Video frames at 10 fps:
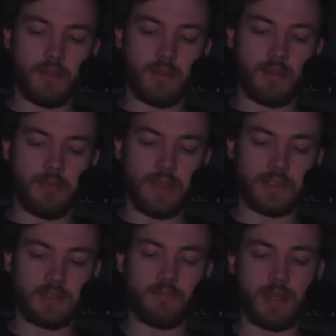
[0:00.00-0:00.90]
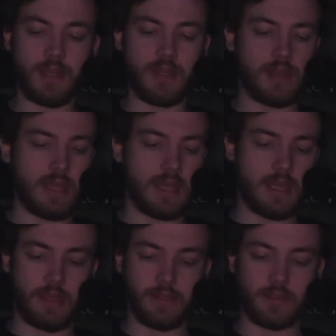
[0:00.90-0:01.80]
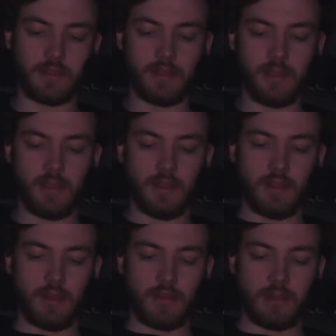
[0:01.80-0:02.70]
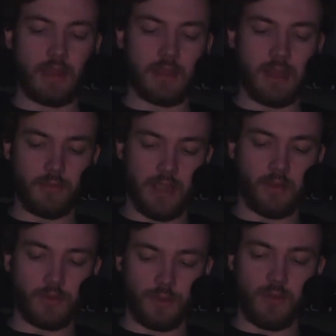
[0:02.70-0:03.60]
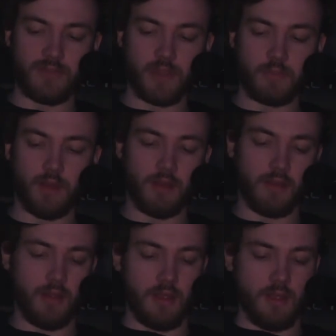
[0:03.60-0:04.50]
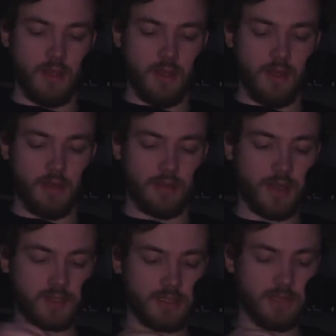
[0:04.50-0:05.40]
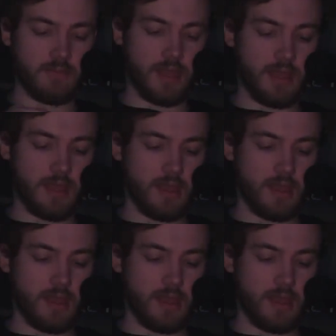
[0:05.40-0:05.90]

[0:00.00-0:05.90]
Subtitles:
This to me is... Now we're getting on to the review part. This to me